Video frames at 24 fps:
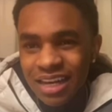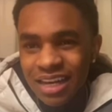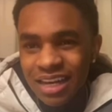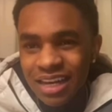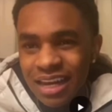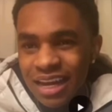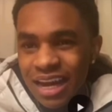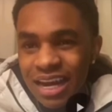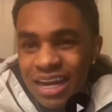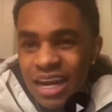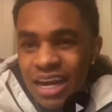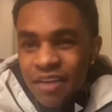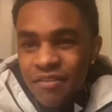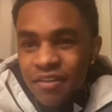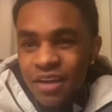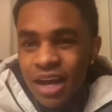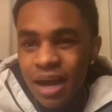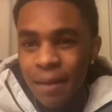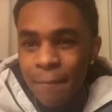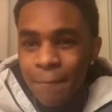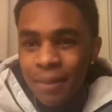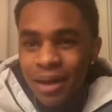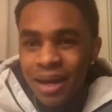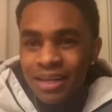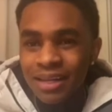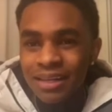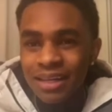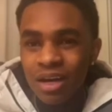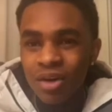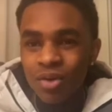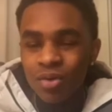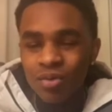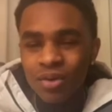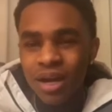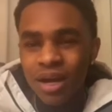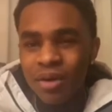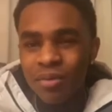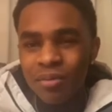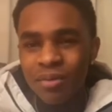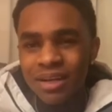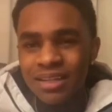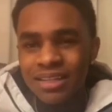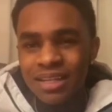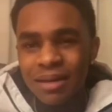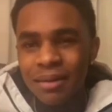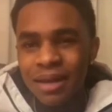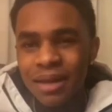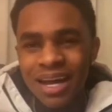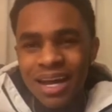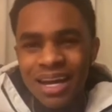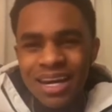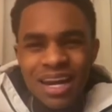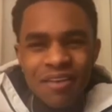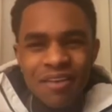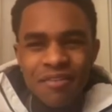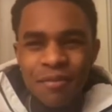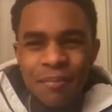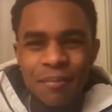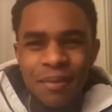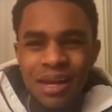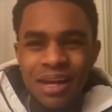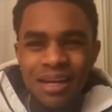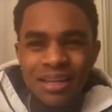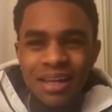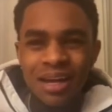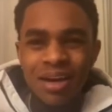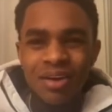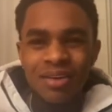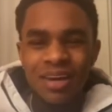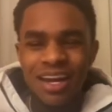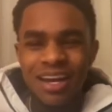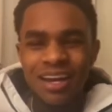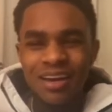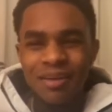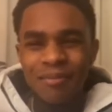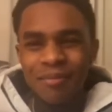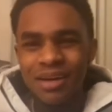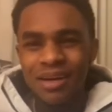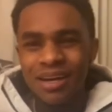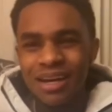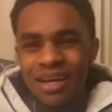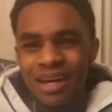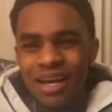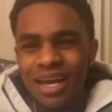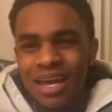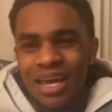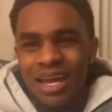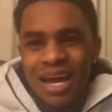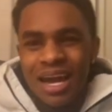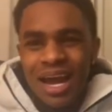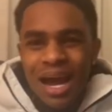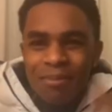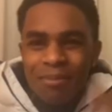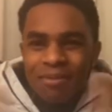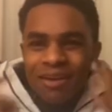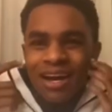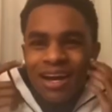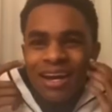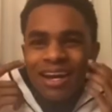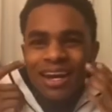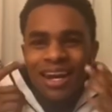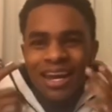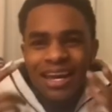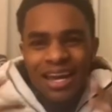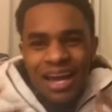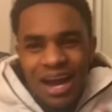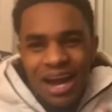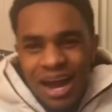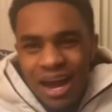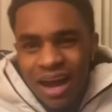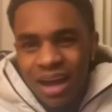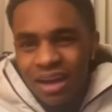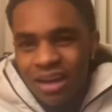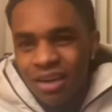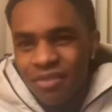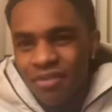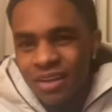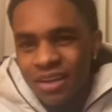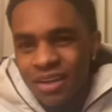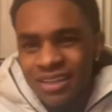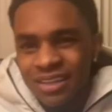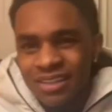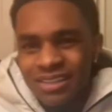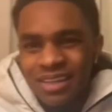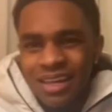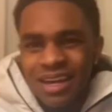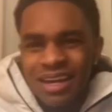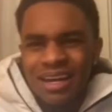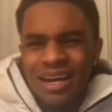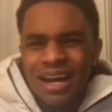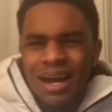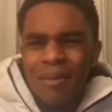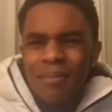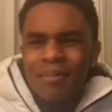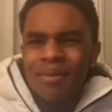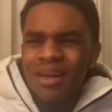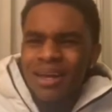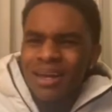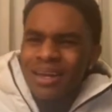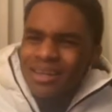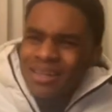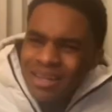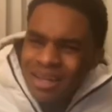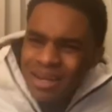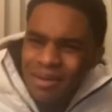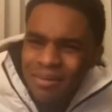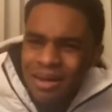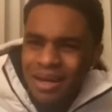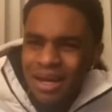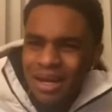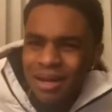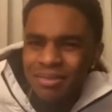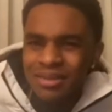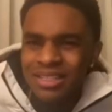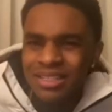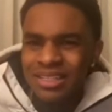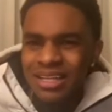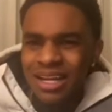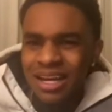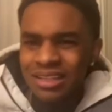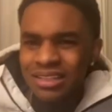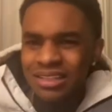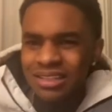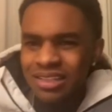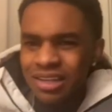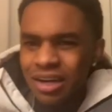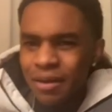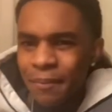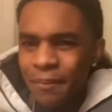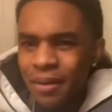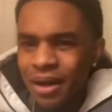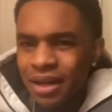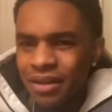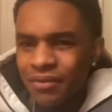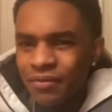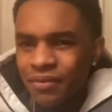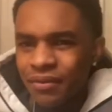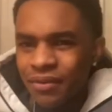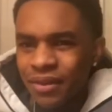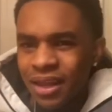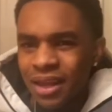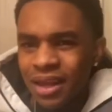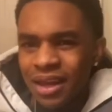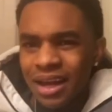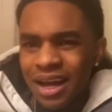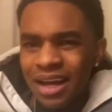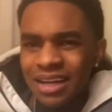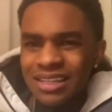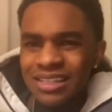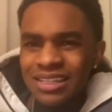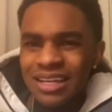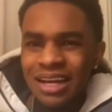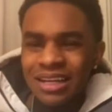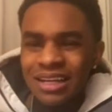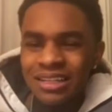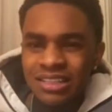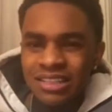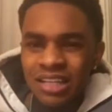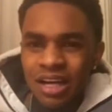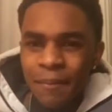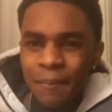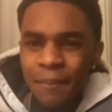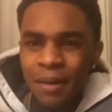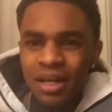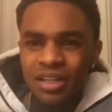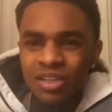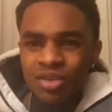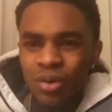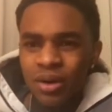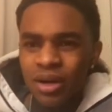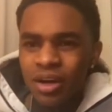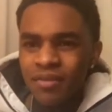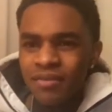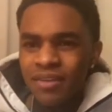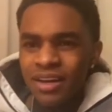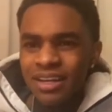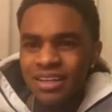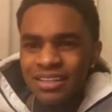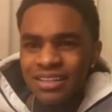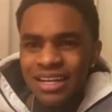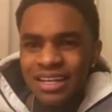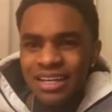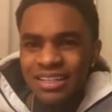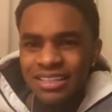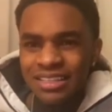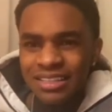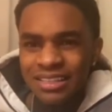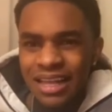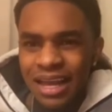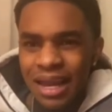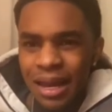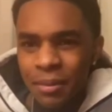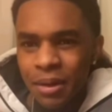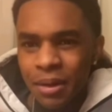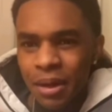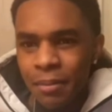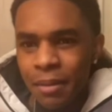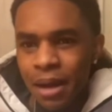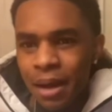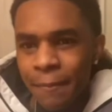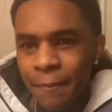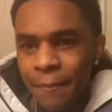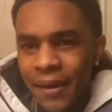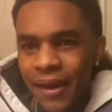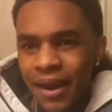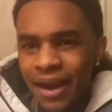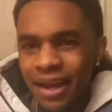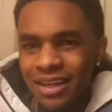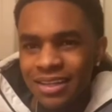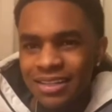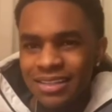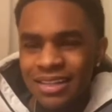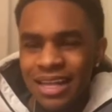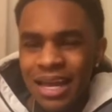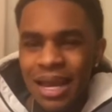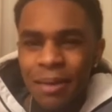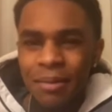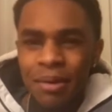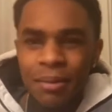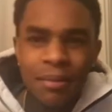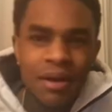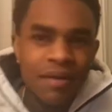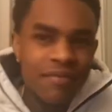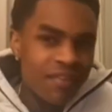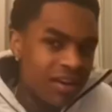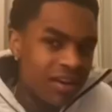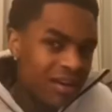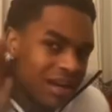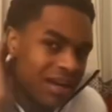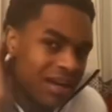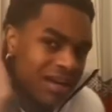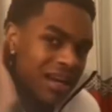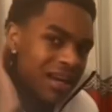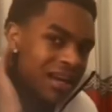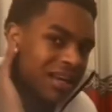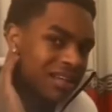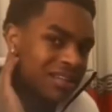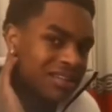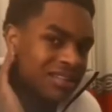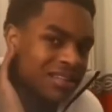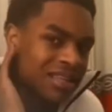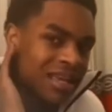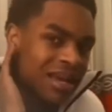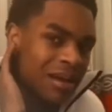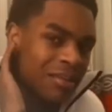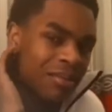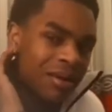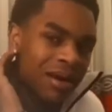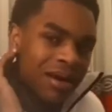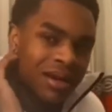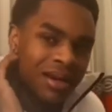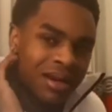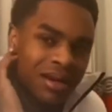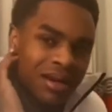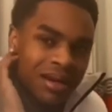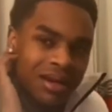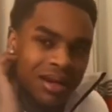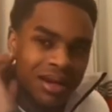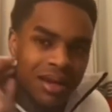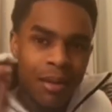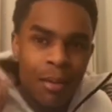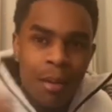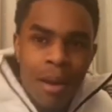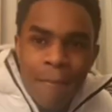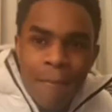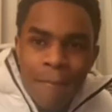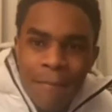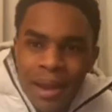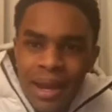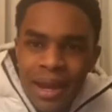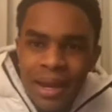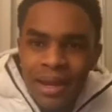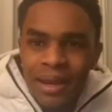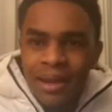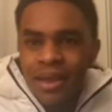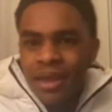I never got blacked out. Now one time. Like I never blacked out. Like, but I'm kind of like out of it. Cause like shit. I'm like, damn, like I'm just got jumped. Eleven by, months. I just got jumped by twelve niggas. Bro, got stabbed in my back. Stabbed in my like I got stabbed right here in my back